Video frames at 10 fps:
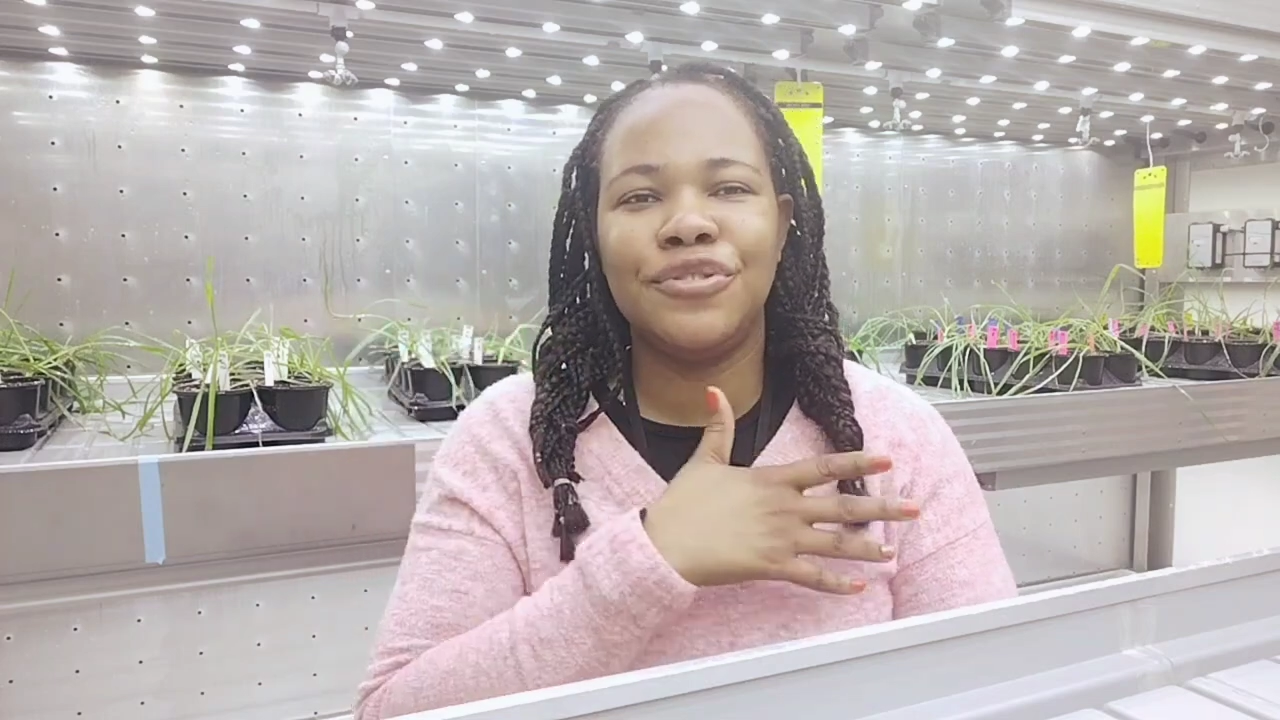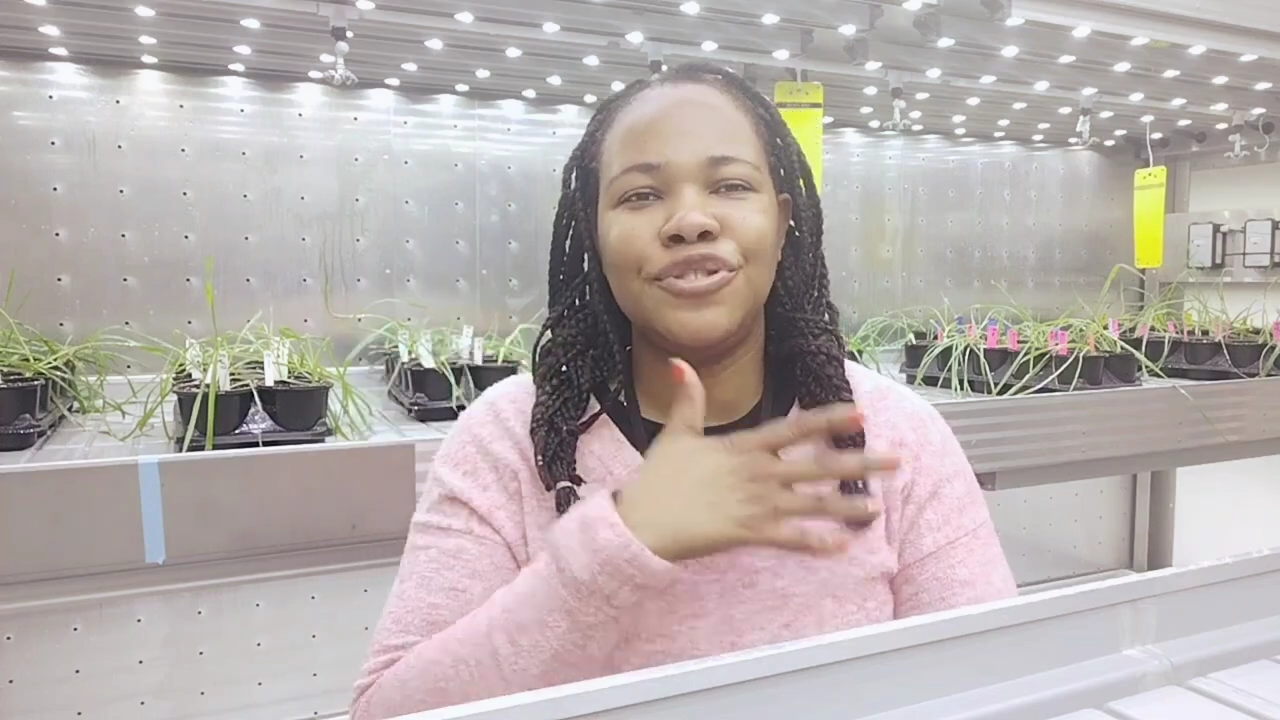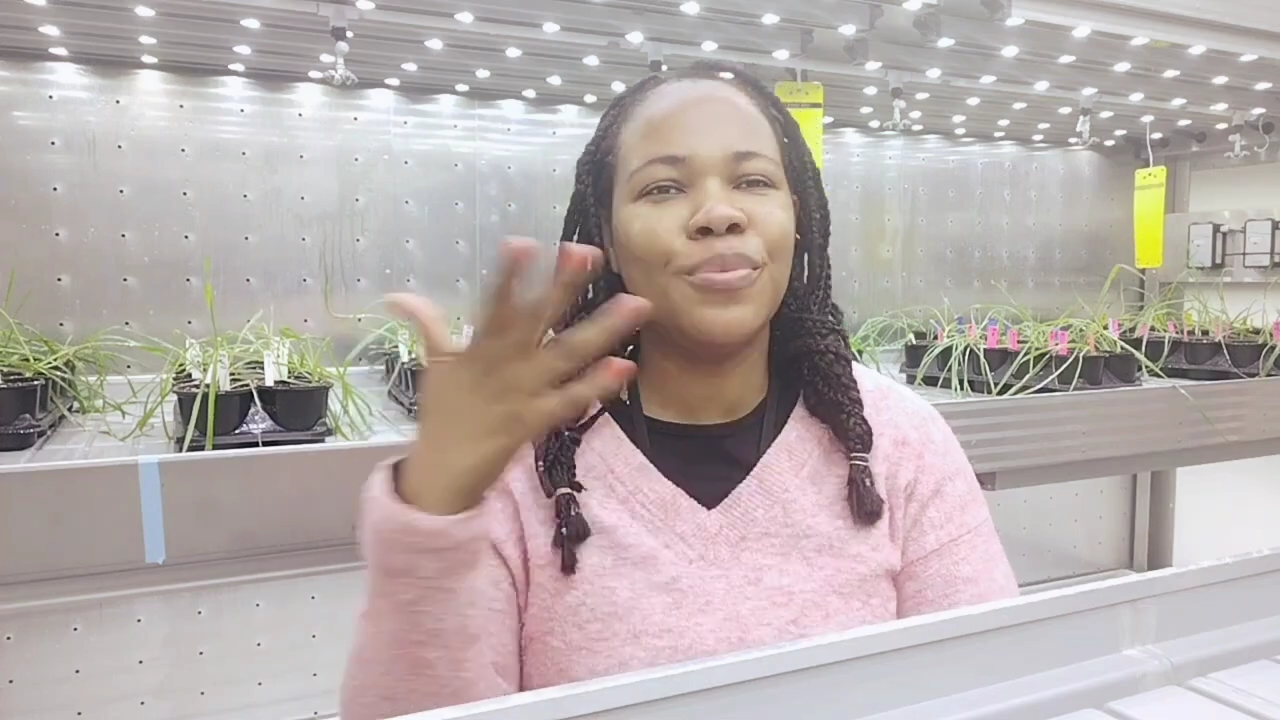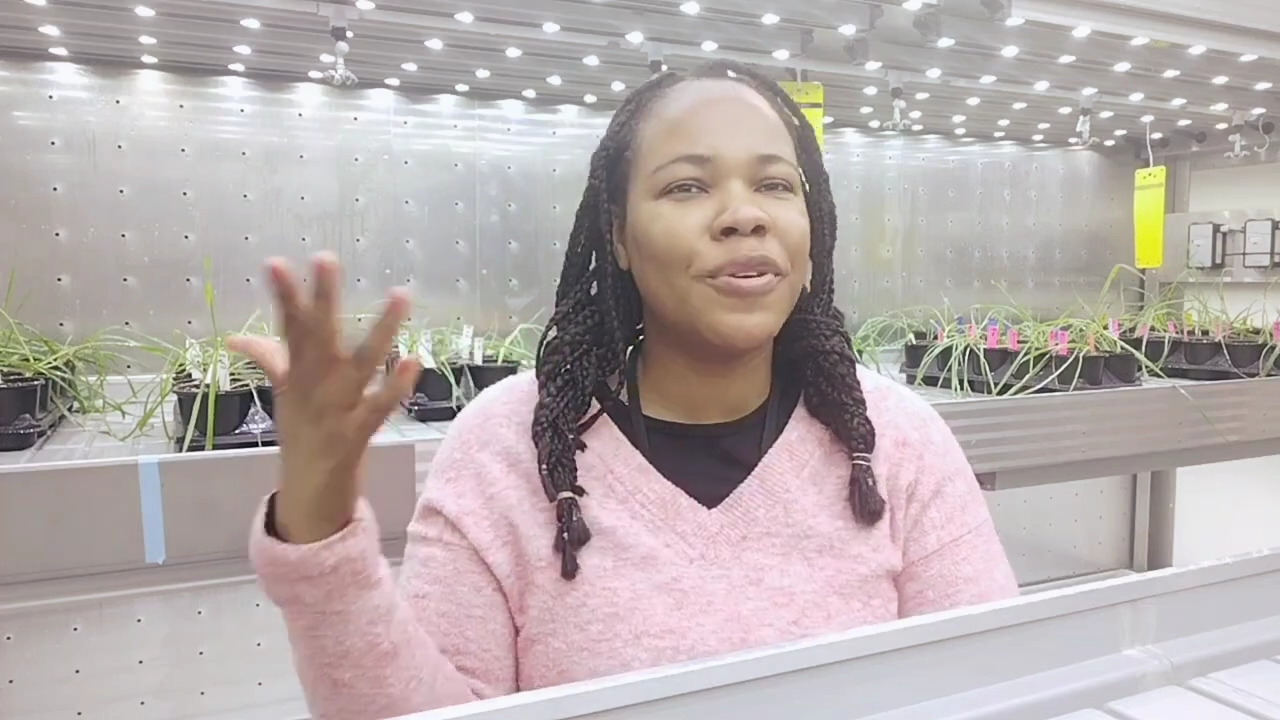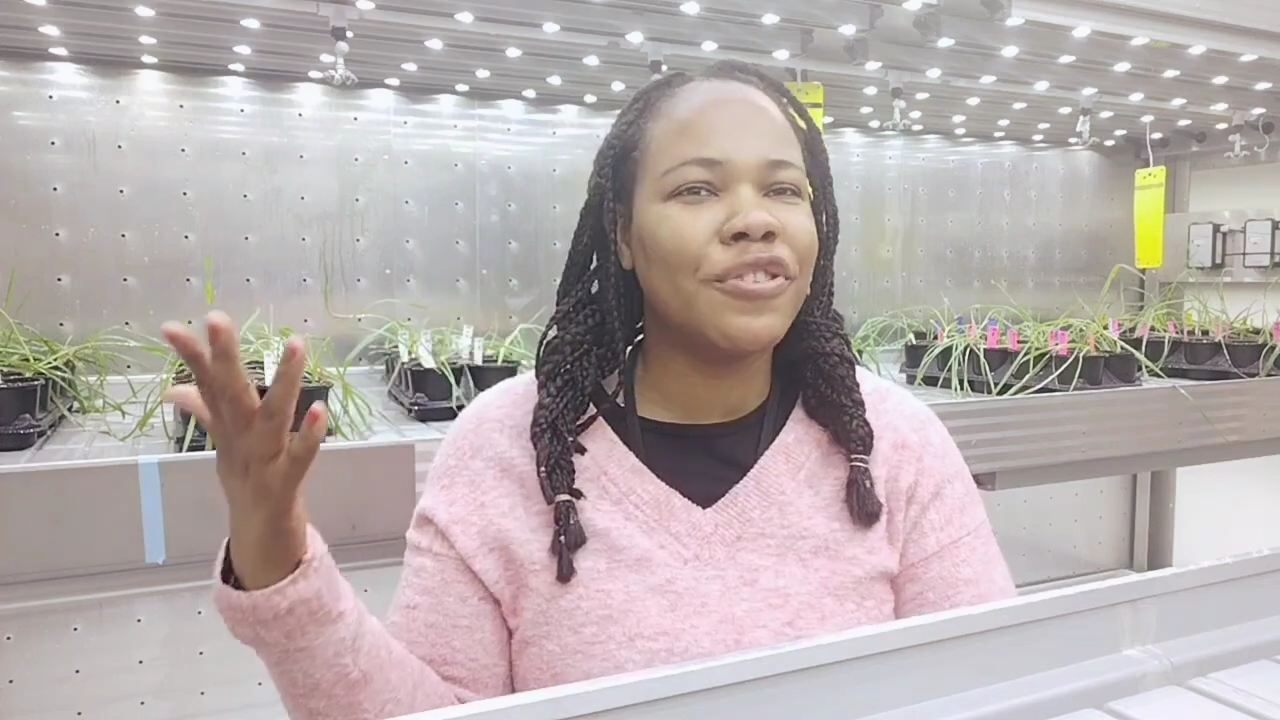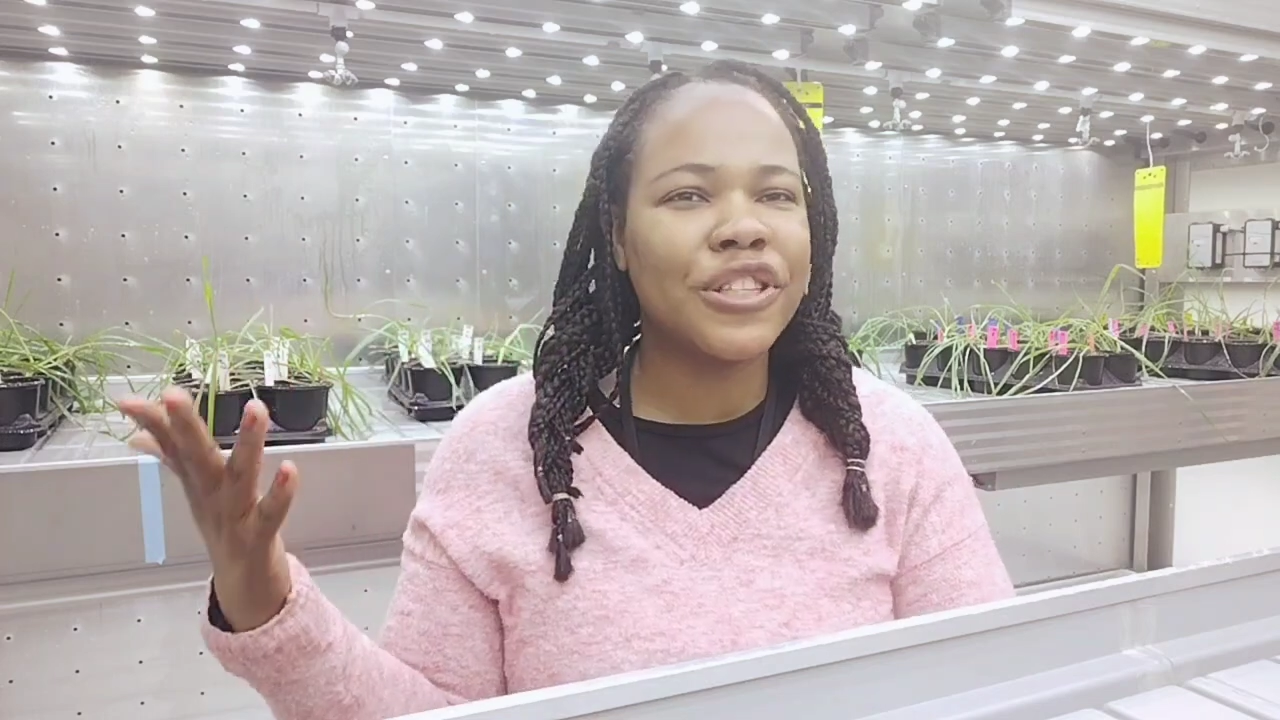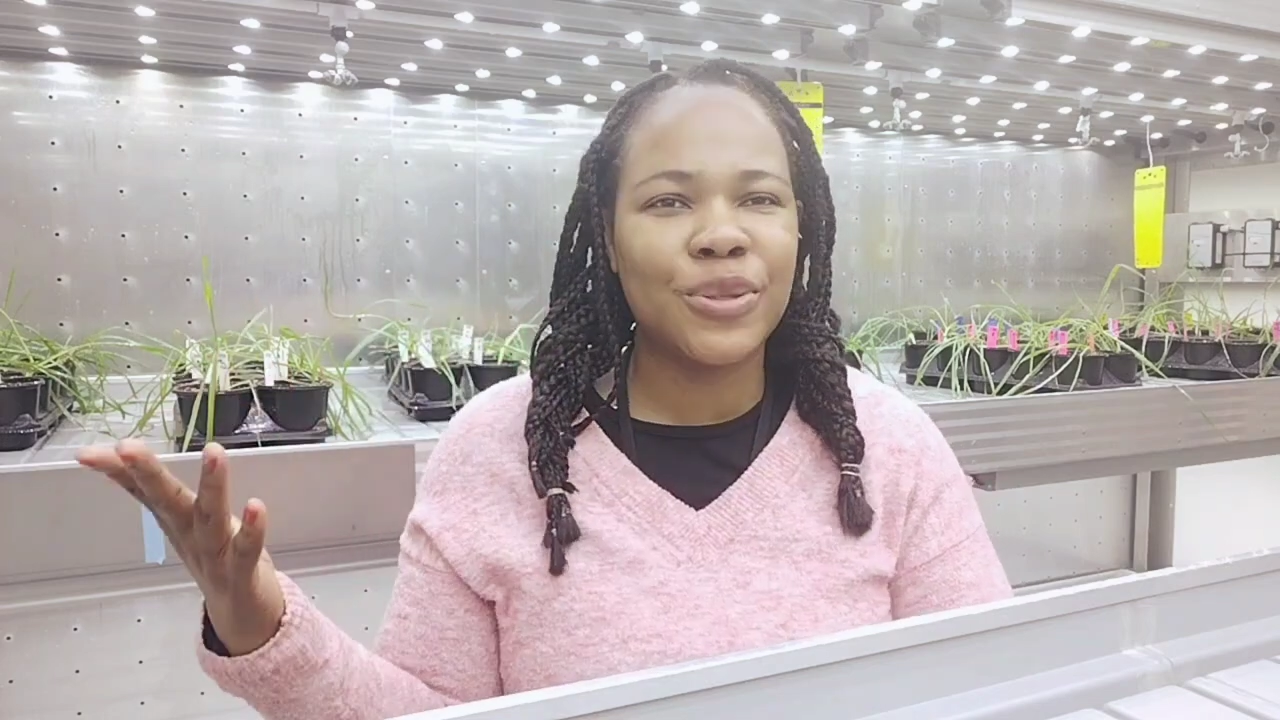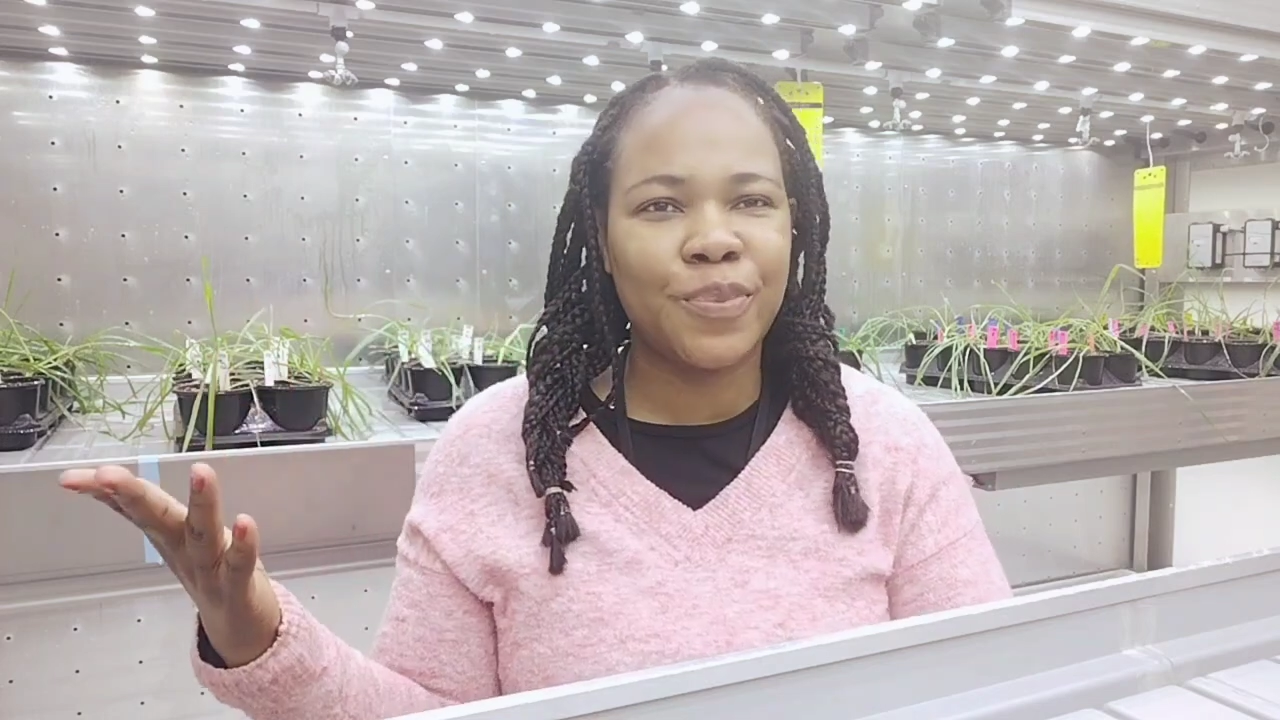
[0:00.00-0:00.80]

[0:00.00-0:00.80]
numerous